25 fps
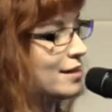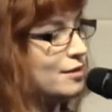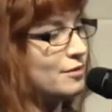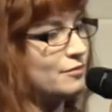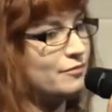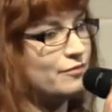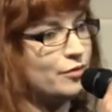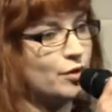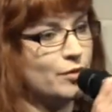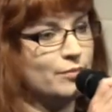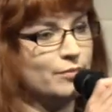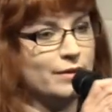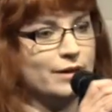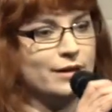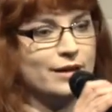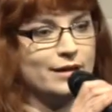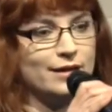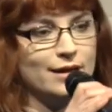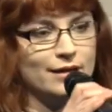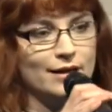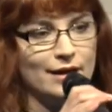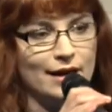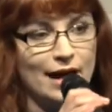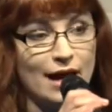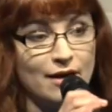from
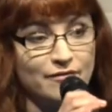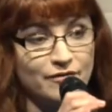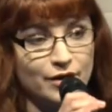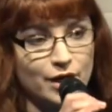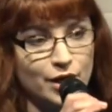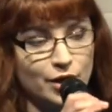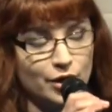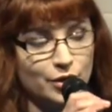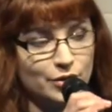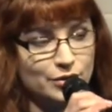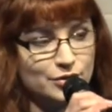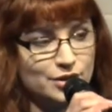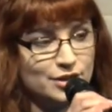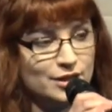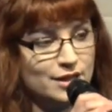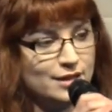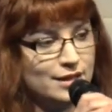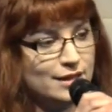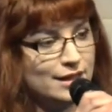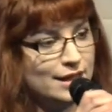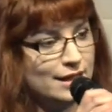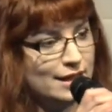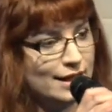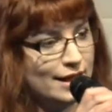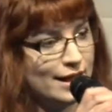EFI Code.
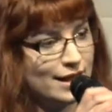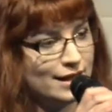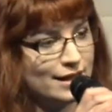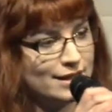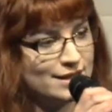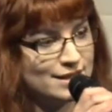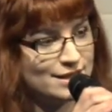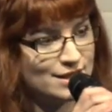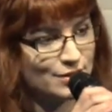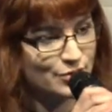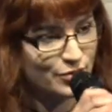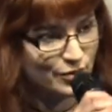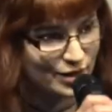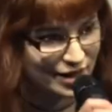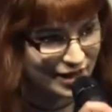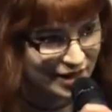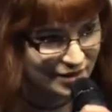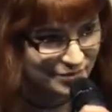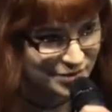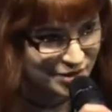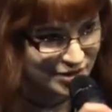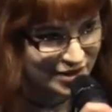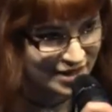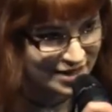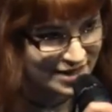Niklas,
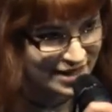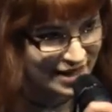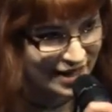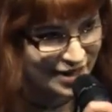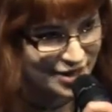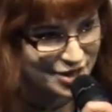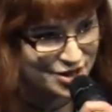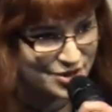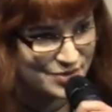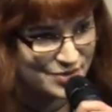welcome to the stage.